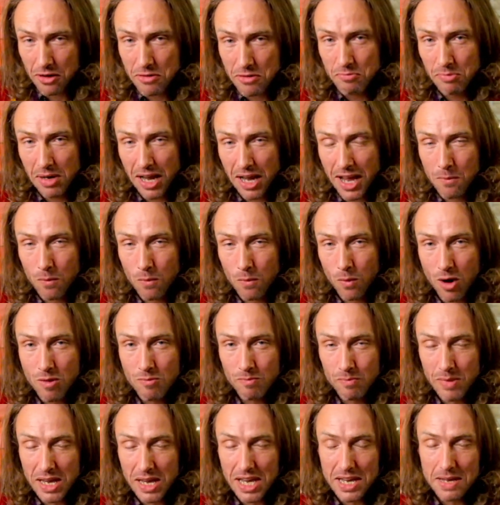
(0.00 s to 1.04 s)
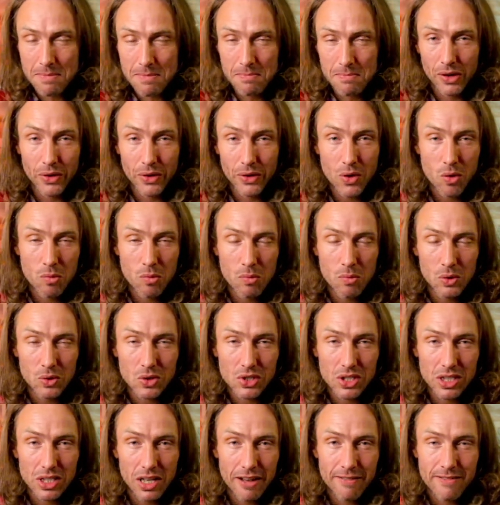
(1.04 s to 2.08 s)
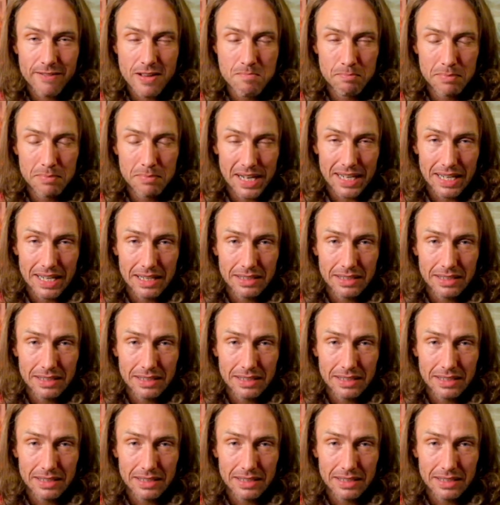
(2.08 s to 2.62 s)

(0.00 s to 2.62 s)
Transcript: but it won't be my normal surfing buddy.